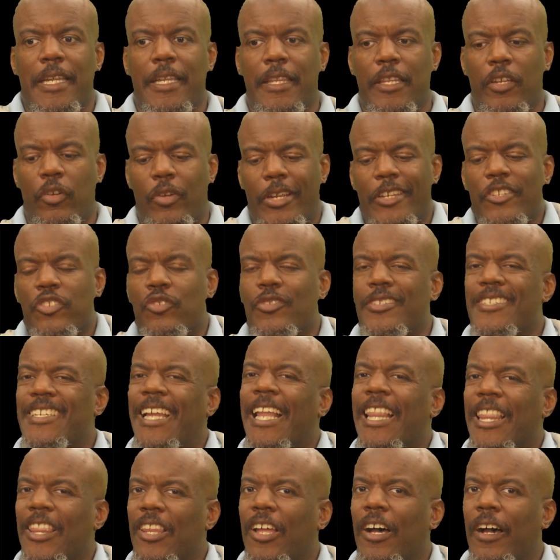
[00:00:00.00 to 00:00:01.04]
Their interest
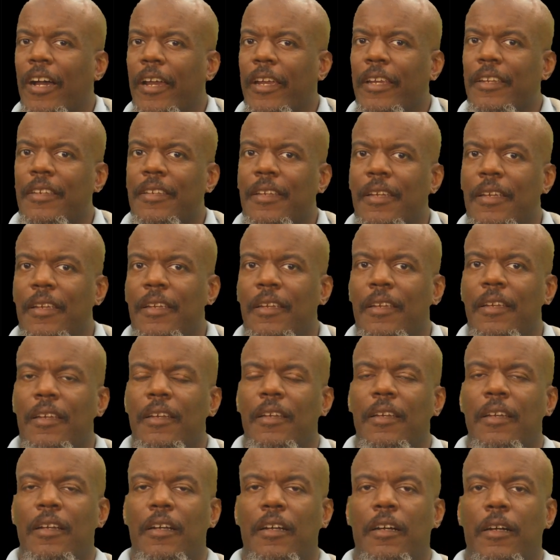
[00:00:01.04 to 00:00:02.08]
aligned
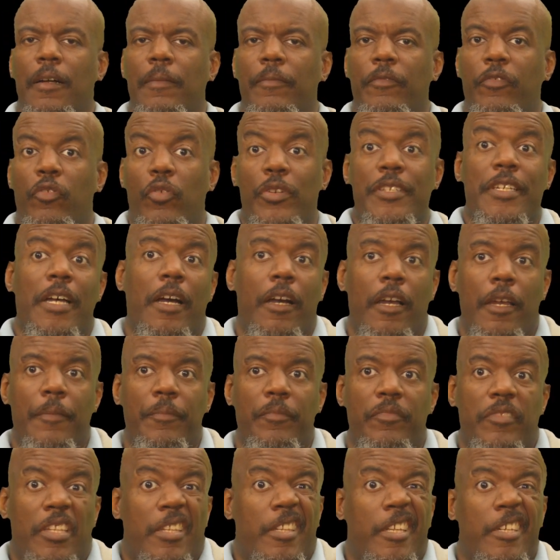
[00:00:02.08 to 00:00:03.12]
for a time.
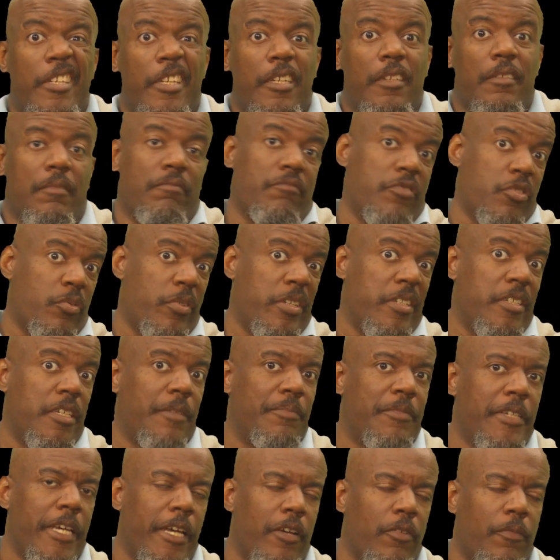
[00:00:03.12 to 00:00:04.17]
Then they didn't, so he
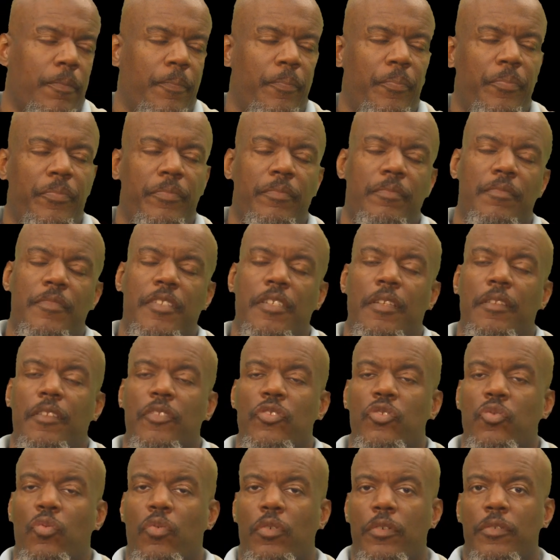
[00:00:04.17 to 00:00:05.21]
dipped out. Said that
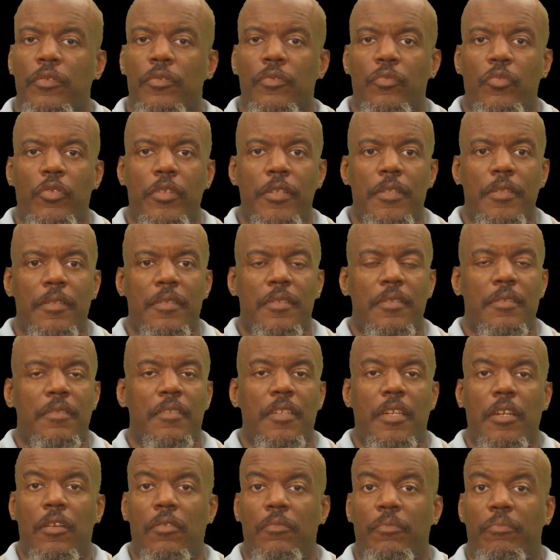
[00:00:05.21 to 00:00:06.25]
Jordan was,
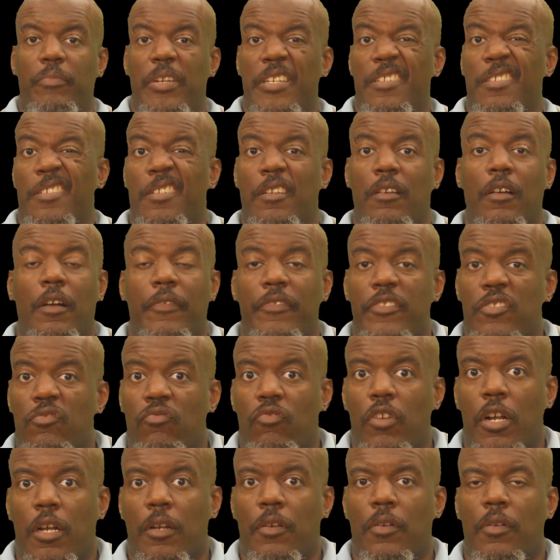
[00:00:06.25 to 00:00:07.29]
basically off his
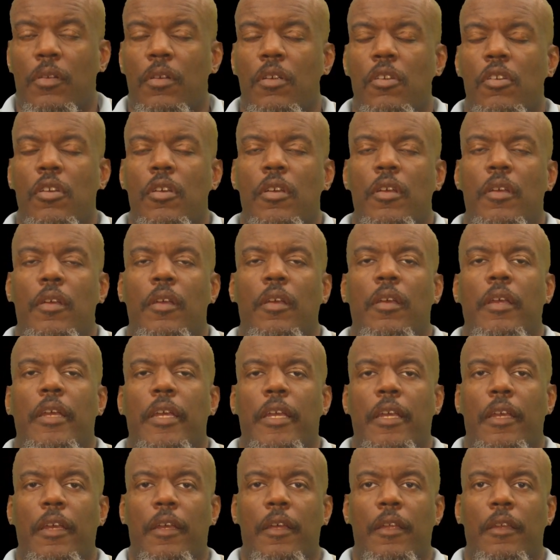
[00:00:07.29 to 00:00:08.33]
rocker,
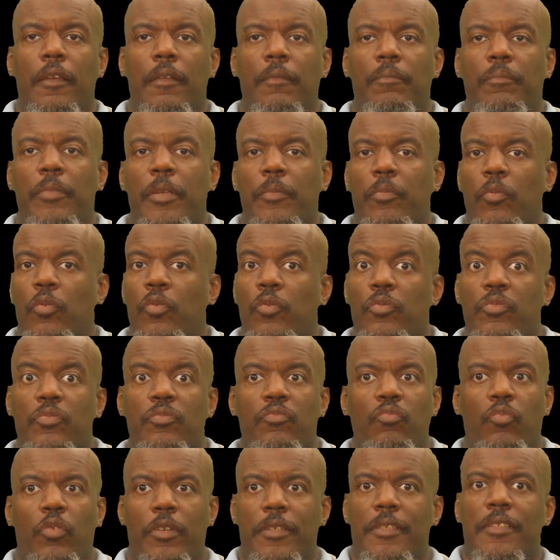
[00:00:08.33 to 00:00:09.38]
and people who
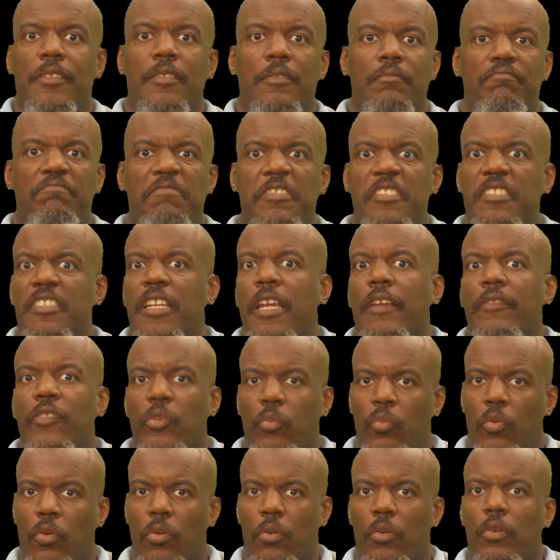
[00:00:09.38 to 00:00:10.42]
want to save the
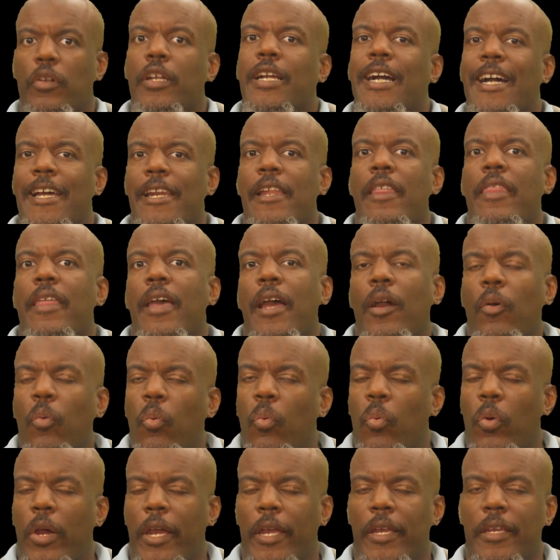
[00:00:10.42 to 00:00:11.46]
world are kind of that
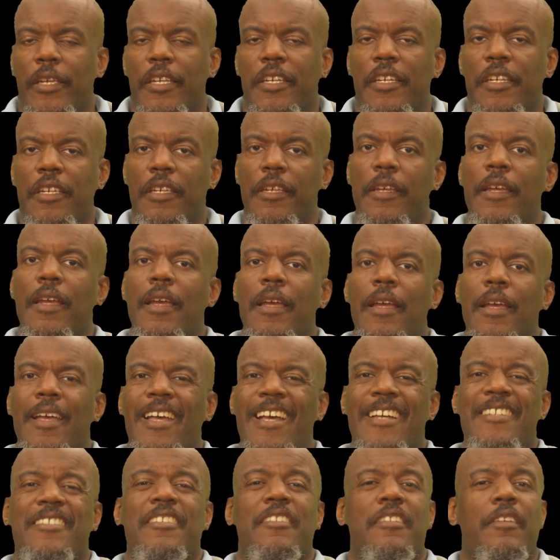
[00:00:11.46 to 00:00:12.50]
way. He
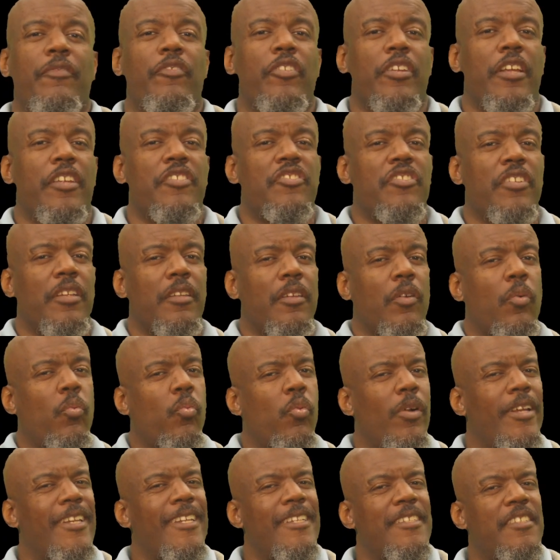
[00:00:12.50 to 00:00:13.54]
has a different agenda.
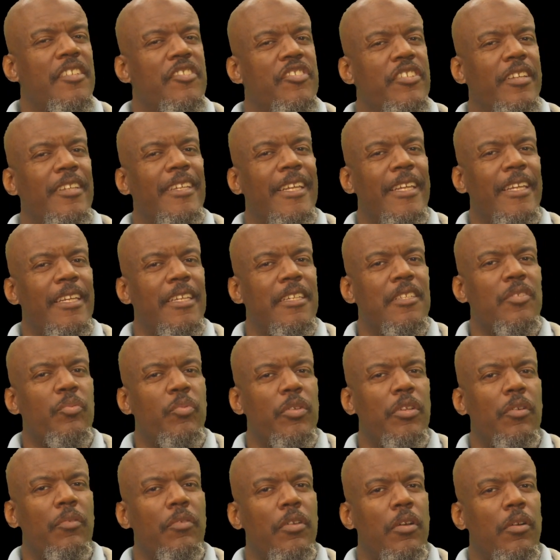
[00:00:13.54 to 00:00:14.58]
What his agenda is, we
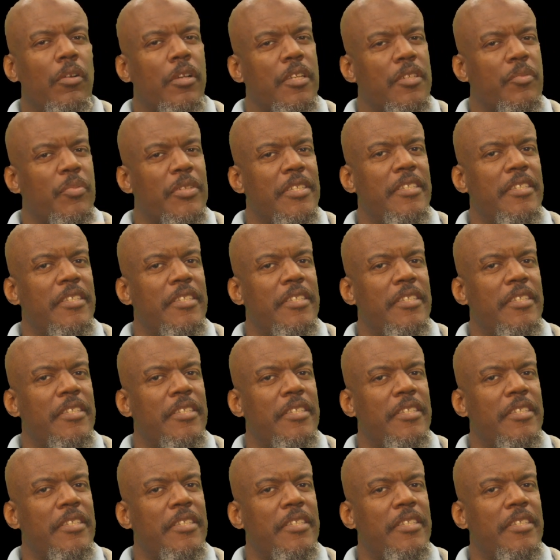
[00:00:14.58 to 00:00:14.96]
don't know, because we